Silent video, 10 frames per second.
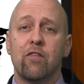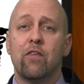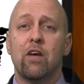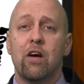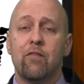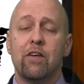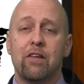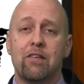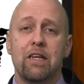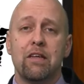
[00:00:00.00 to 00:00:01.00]
of the, of the
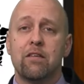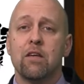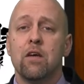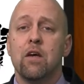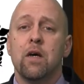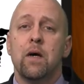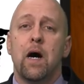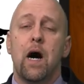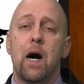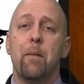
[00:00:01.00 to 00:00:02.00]
disease.
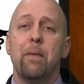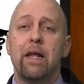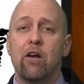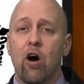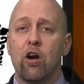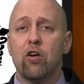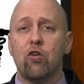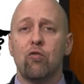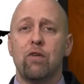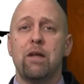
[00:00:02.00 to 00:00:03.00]
Um, in an
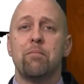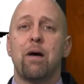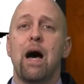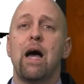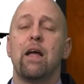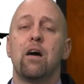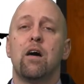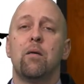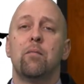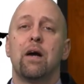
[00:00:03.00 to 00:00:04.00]
article written by
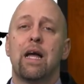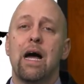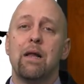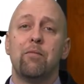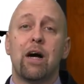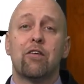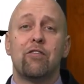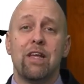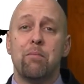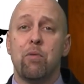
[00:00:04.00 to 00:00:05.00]
um, a guy named Dr.
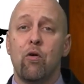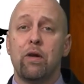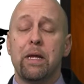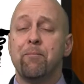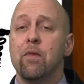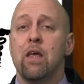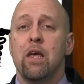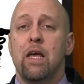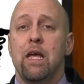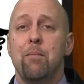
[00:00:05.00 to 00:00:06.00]
Zamboni,
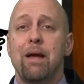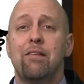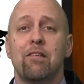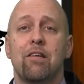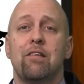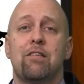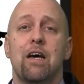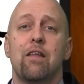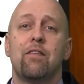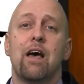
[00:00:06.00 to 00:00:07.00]
he basically
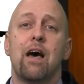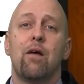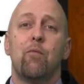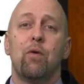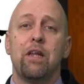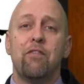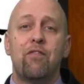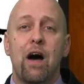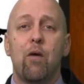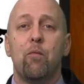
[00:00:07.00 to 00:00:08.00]
said that what he
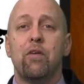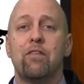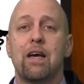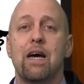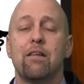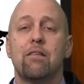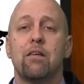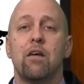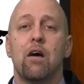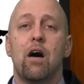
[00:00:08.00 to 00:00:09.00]
found was that
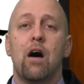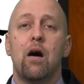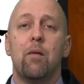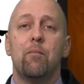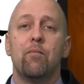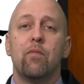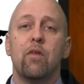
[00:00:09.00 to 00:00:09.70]
um,